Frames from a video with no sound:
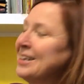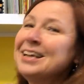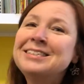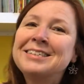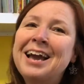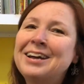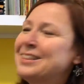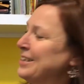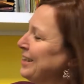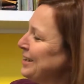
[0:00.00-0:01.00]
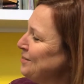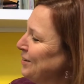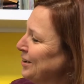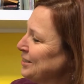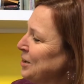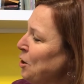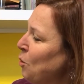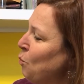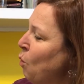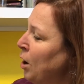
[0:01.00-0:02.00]
Let's count the ladybugs.
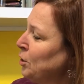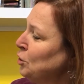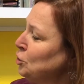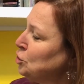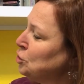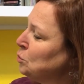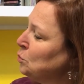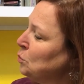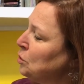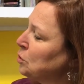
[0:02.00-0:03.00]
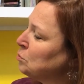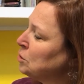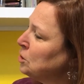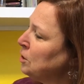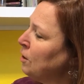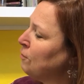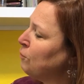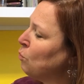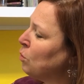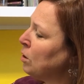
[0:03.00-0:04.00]
1, 2, 3,
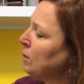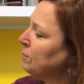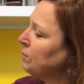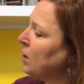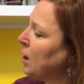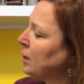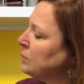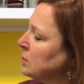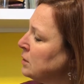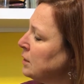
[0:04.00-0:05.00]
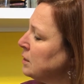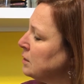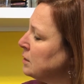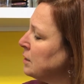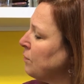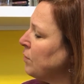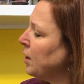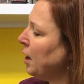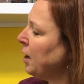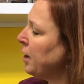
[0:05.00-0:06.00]
4, 5, 6, 7,
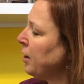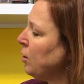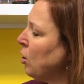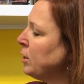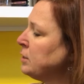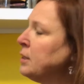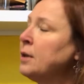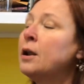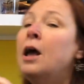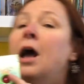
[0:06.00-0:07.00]
8, 9, 10.